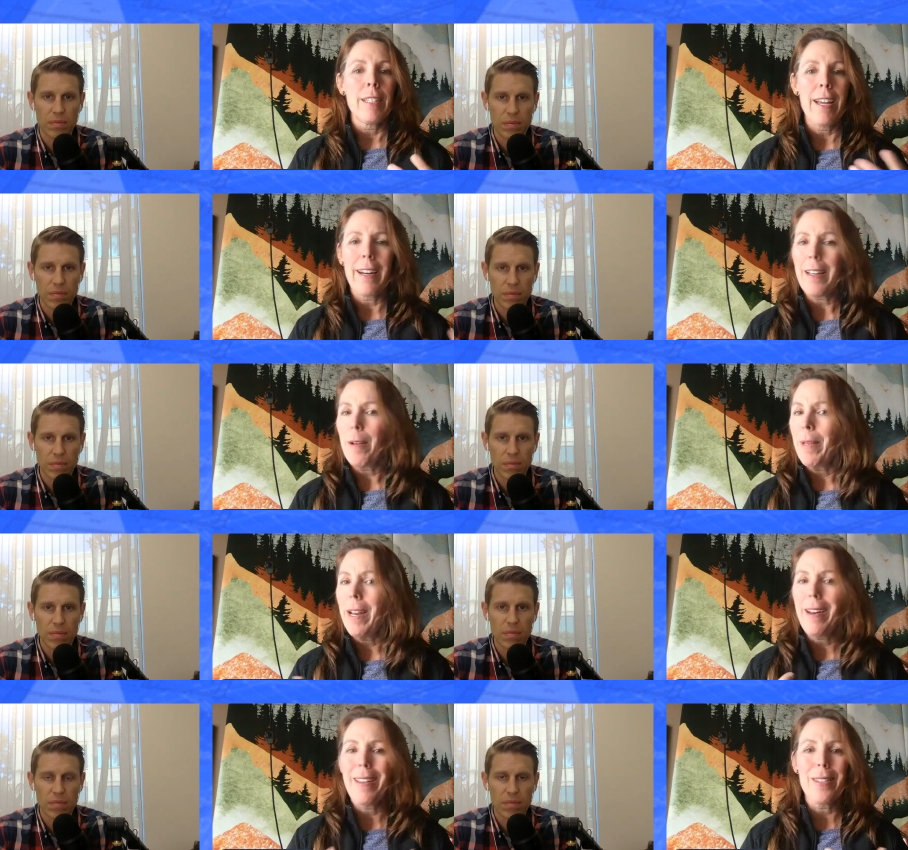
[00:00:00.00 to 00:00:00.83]
Speaker 1: kind of coming
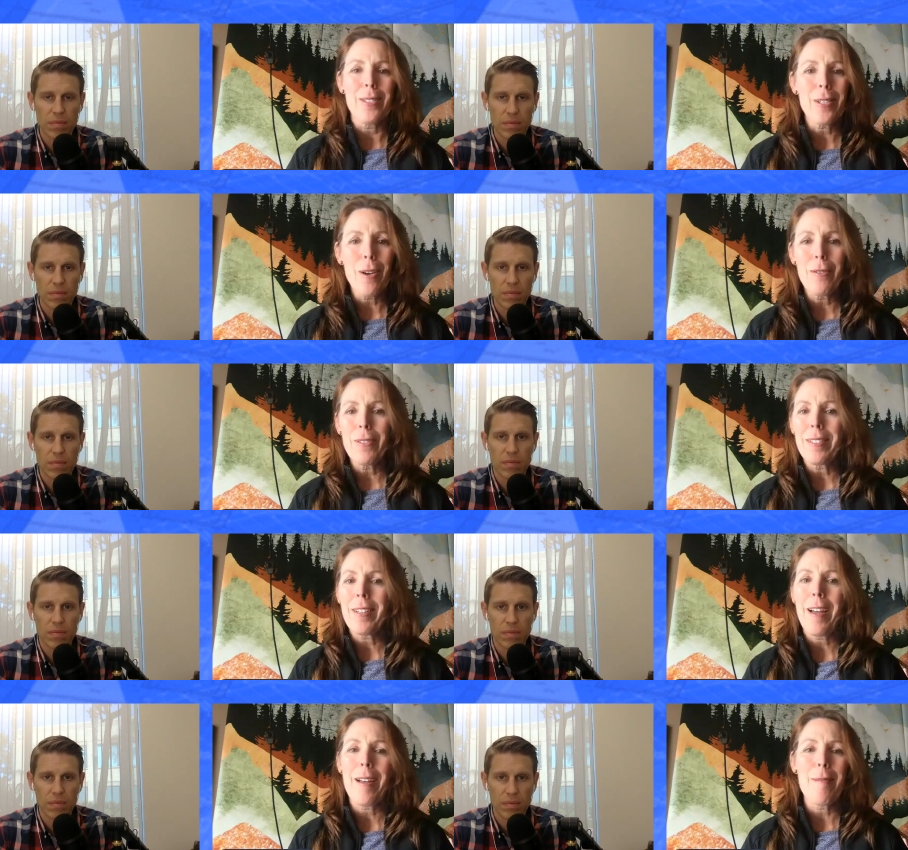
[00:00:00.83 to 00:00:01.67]
out of this COVID
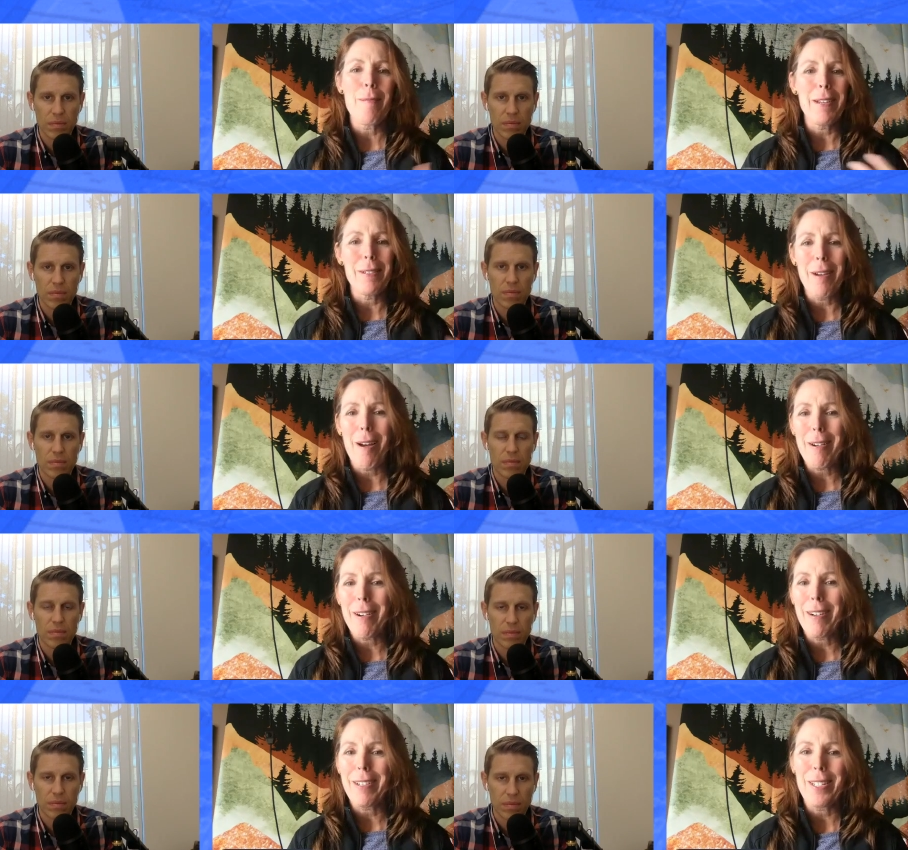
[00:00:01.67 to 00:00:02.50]
time. My
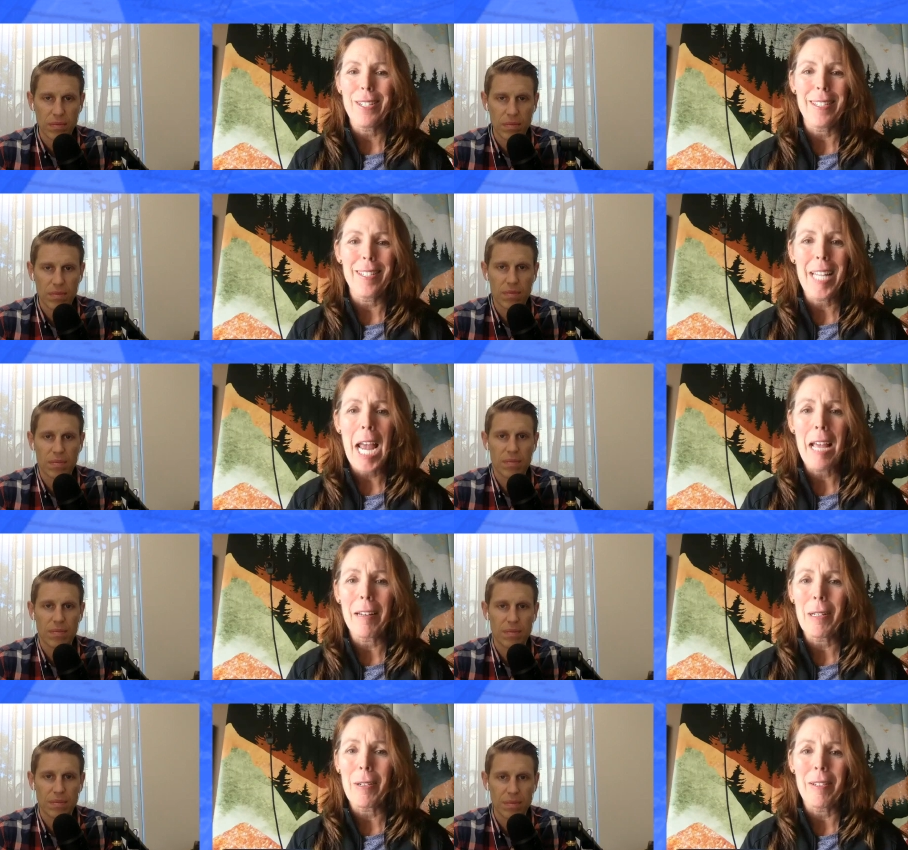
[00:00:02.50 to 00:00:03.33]
daughter, she's
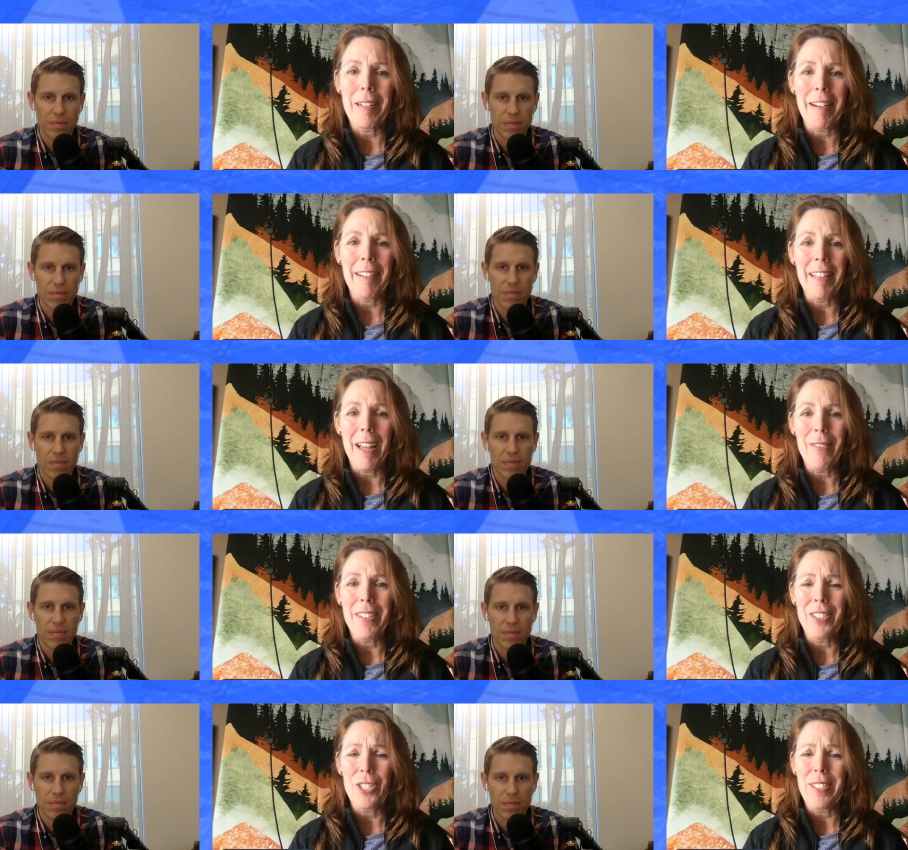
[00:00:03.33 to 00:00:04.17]
10, going on
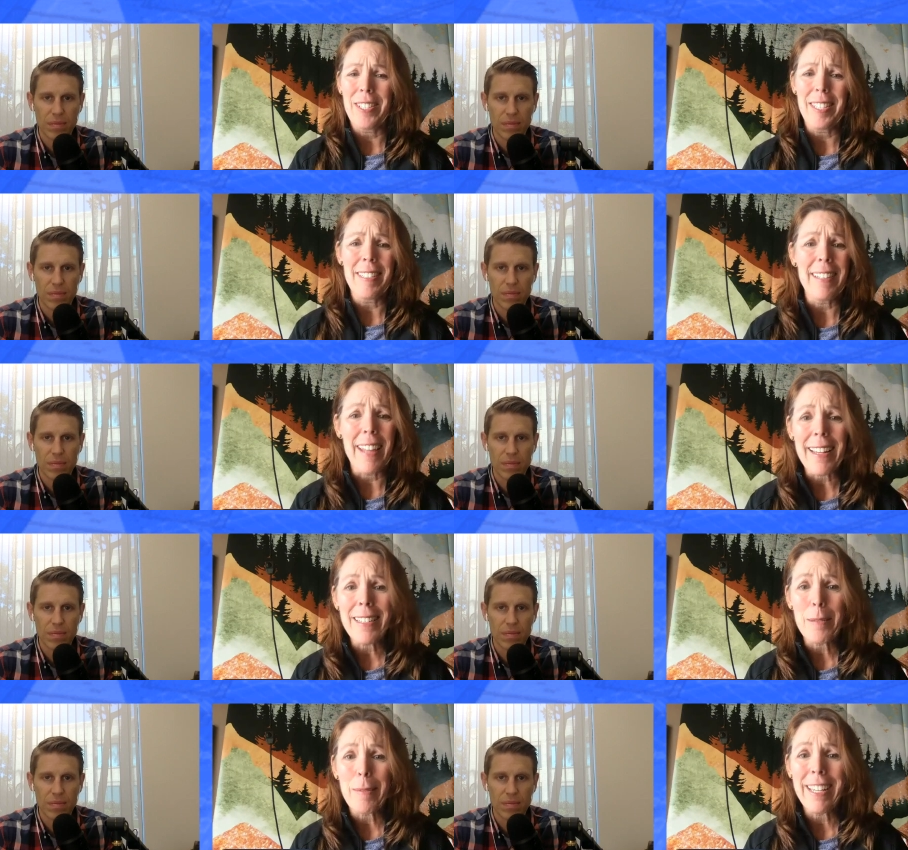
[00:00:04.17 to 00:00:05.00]
11. She still
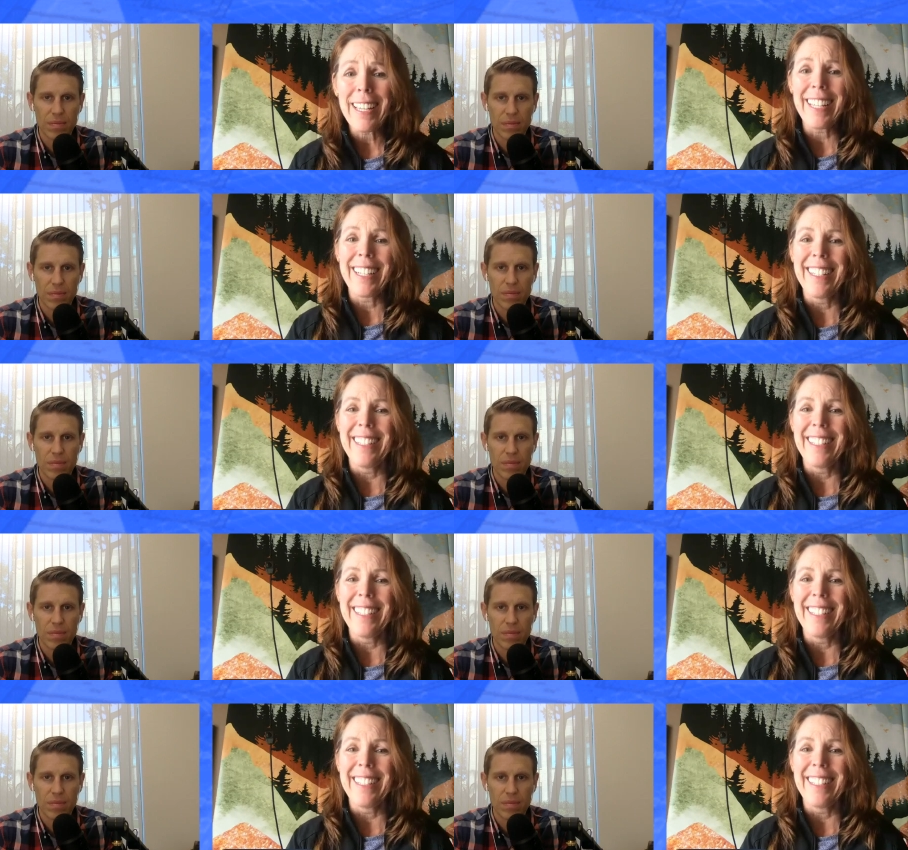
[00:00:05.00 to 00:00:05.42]
likes me.